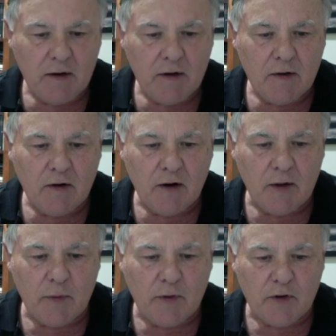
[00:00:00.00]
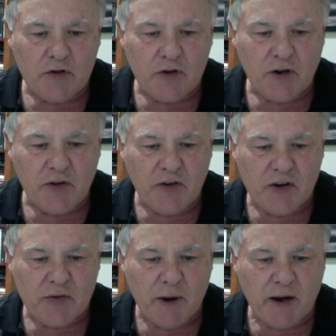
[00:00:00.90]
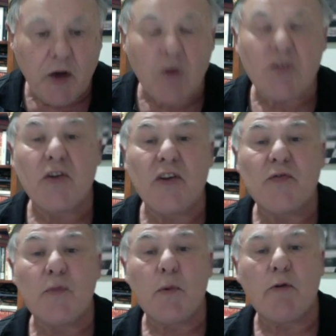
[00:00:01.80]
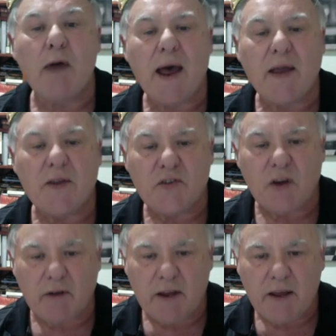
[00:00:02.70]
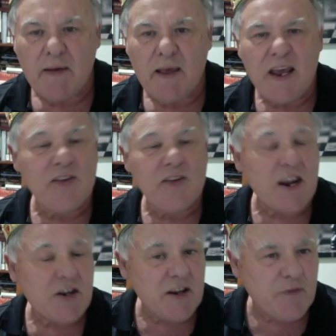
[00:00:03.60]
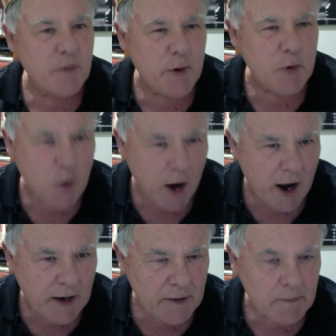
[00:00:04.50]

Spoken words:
right? We've got Shirzadheshmati. Oh, he's from Iran, sorry. He's actually from Iran.